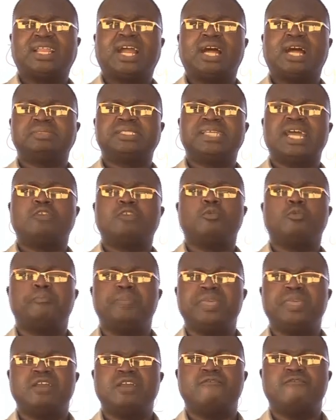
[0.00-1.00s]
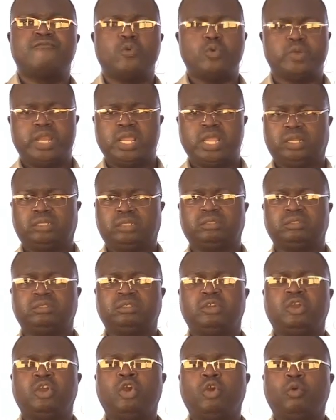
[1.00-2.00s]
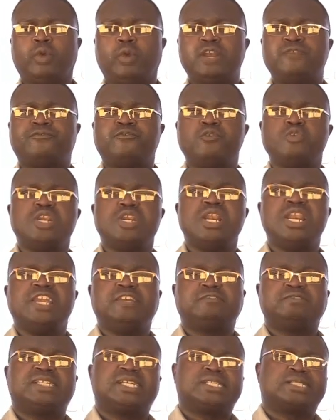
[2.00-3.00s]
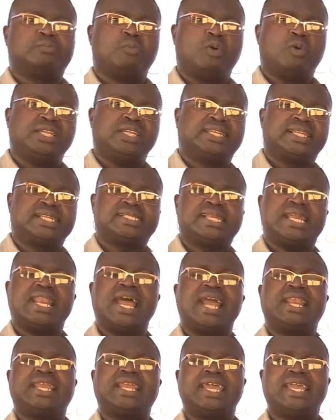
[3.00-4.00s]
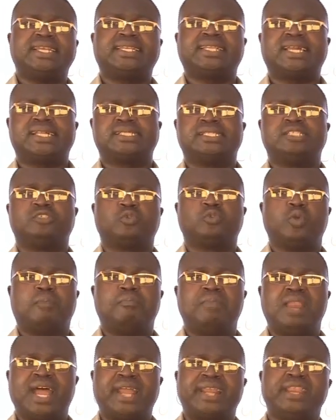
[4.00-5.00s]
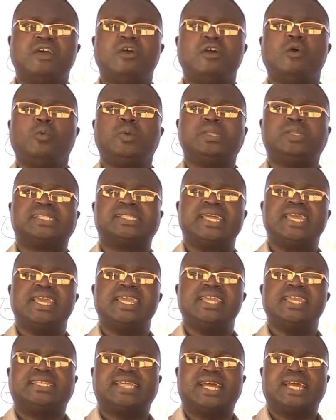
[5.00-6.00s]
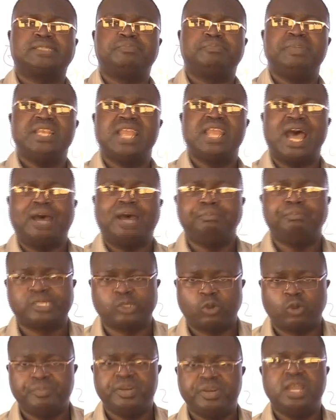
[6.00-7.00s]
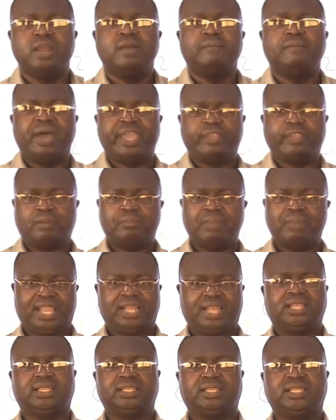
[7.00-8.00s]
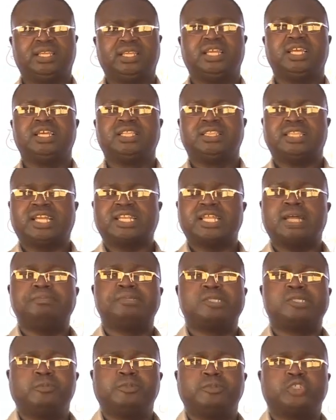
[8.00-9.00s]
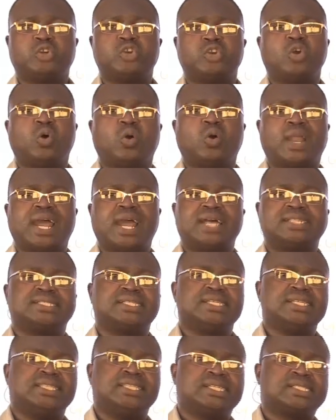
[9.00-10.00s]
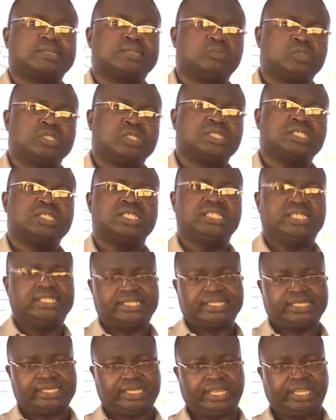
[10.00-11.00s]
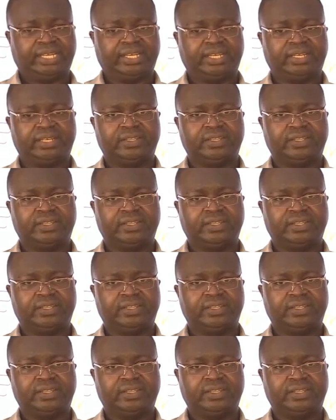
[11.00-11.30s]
comes there to pick food. When food leaves the small intestine and enters into your blood, we say it has been absorbed by your blood. That absorption occurs in the small intestine.